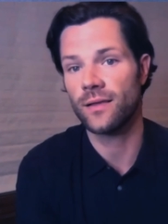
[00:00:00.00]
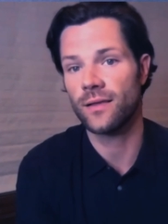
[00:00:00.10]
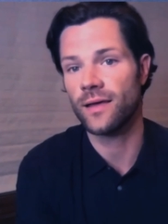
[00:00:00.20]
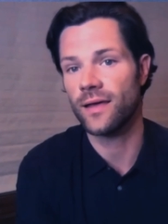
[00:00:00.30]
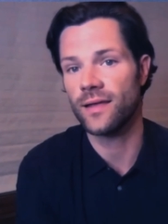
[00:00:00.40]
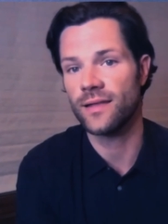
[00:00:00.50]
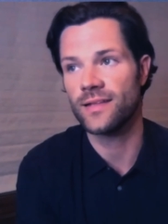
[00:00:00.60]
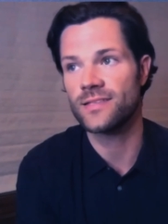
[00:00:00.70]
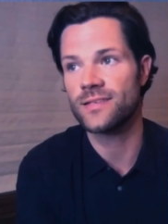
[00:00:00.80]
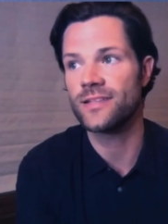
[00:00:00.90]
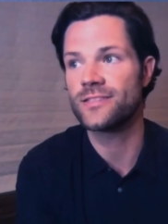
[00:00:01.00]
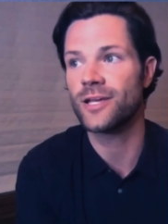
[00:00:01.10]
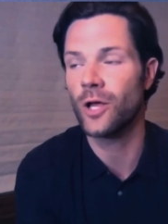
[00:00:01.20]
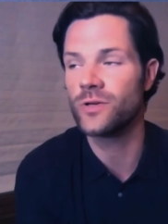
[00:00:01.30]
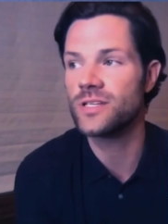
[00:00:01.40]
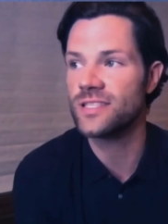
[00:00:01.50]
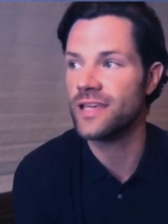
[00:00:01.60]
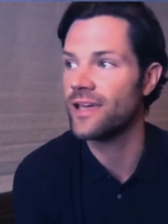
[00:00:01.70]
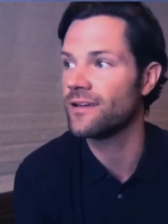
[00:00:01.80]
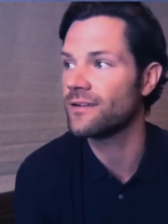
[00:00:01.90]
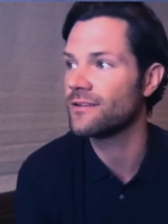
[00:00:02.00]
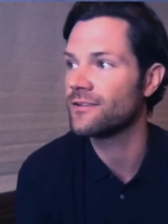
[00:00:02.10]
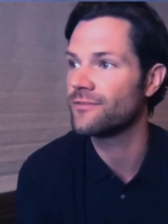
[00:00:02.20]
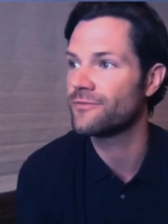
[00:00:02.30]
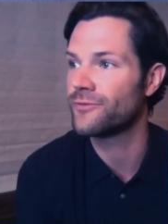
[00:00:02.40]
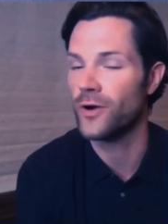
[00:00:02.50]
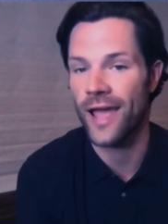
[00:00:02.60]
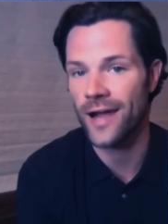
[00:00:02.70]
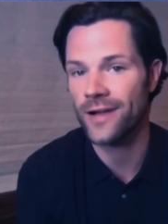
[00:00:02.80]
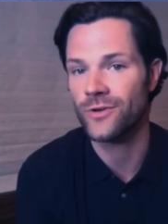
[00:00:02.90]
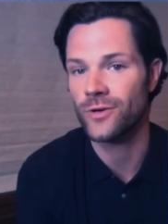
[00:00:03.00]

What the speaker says: it's the closest thing for an actor